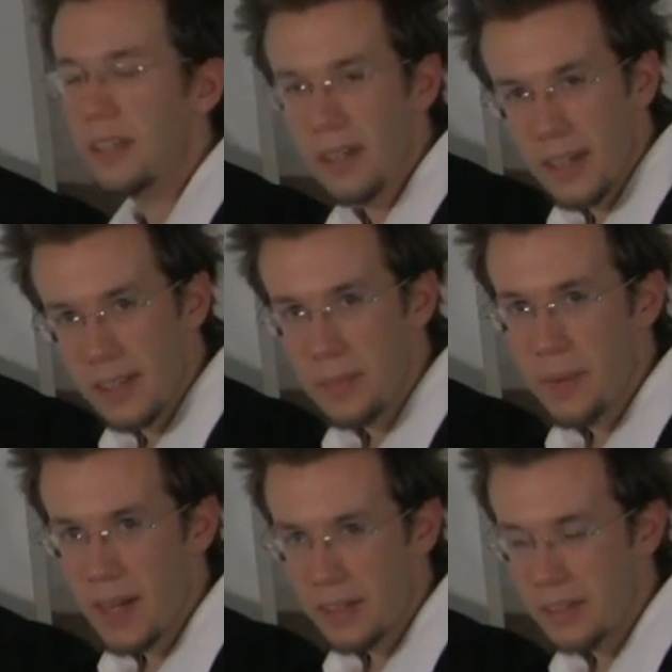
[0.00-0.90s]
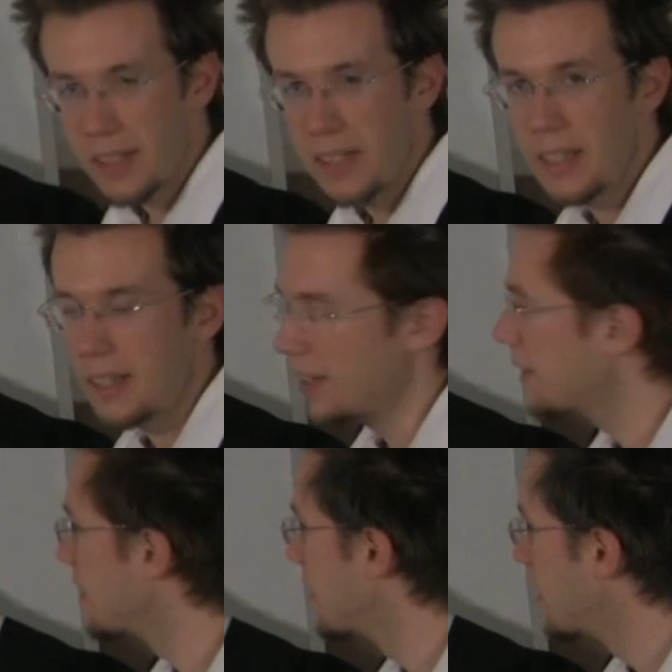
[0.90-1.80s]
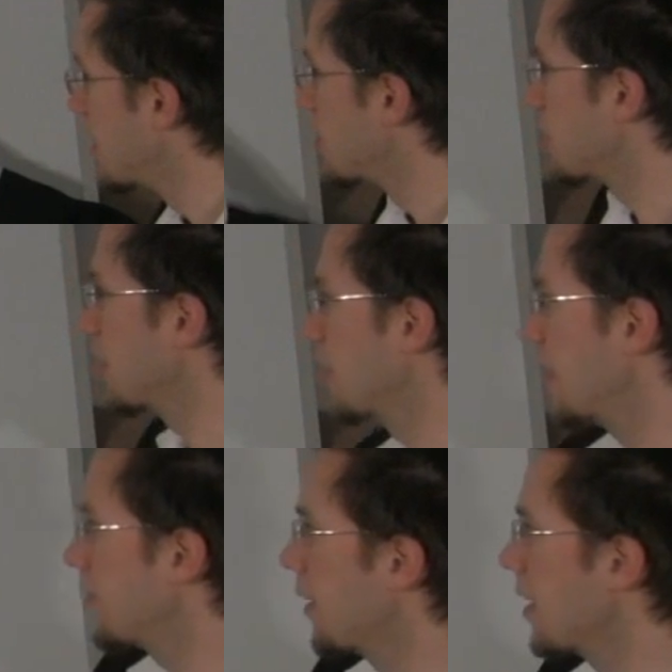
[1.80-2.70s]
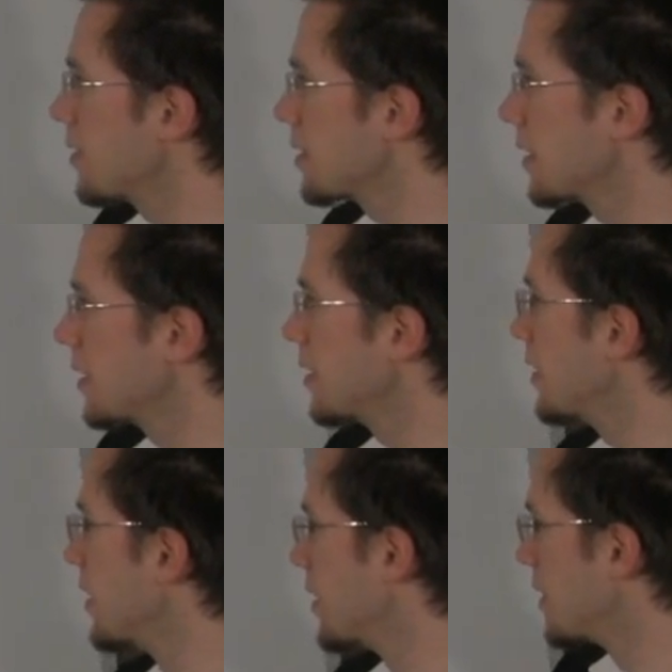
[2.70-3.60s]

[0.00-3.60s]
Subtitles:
you're in the minor key, so if I was in,